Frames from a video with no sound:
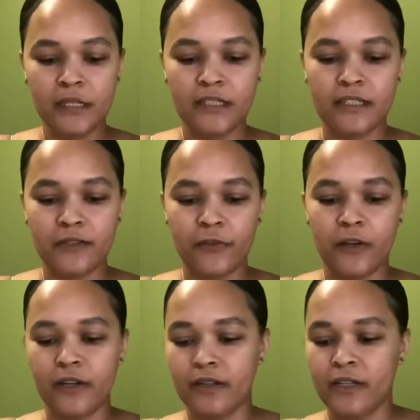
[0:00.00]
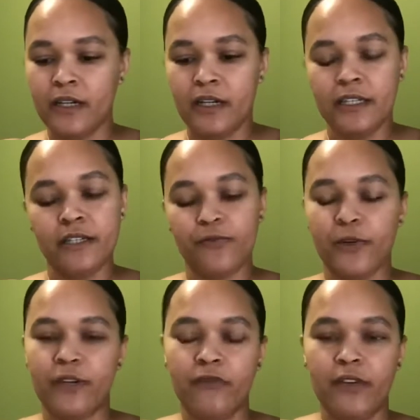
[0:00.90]
different
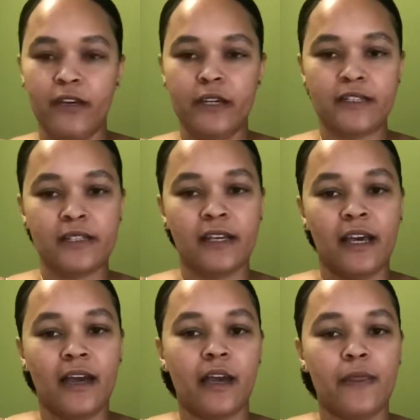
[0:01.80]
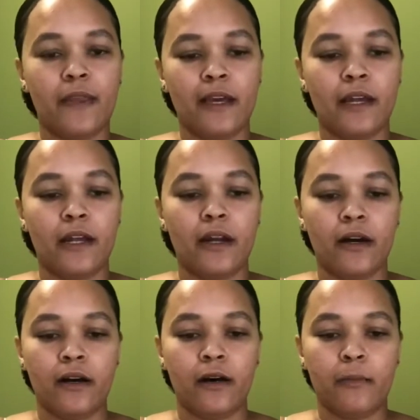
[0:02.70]
events. And then
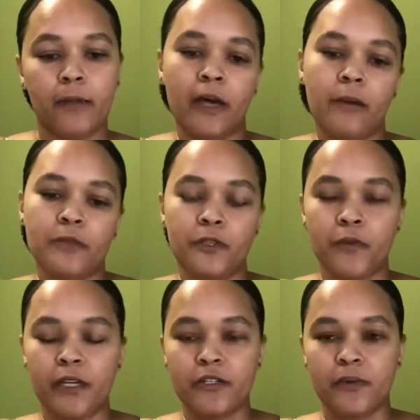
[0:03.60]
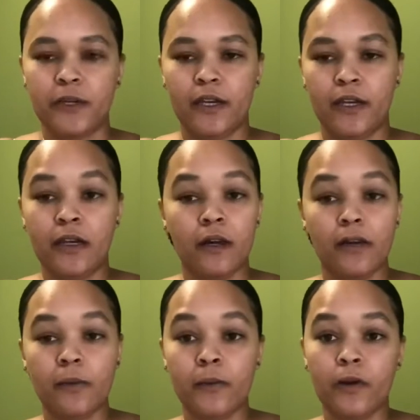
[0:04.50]
come 2020,
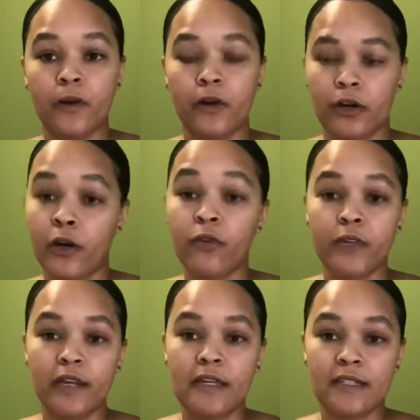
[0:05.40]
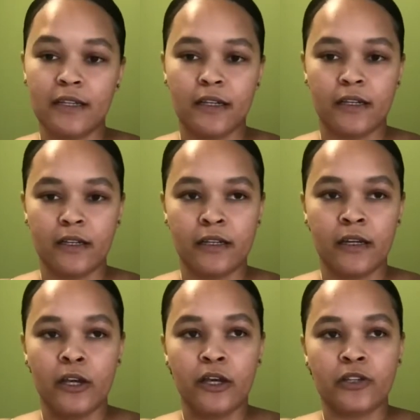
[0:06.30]
COVID-19 hit.
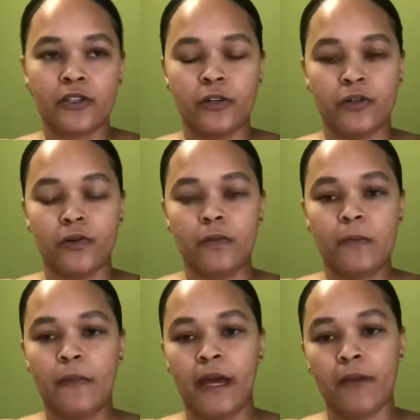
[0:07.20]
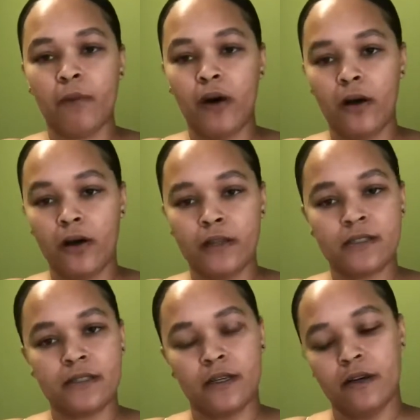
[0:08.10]
So that
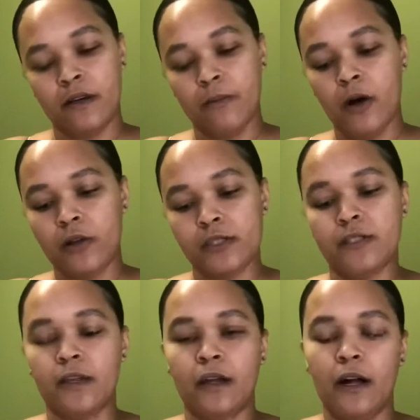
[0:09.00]
paused, halted a lot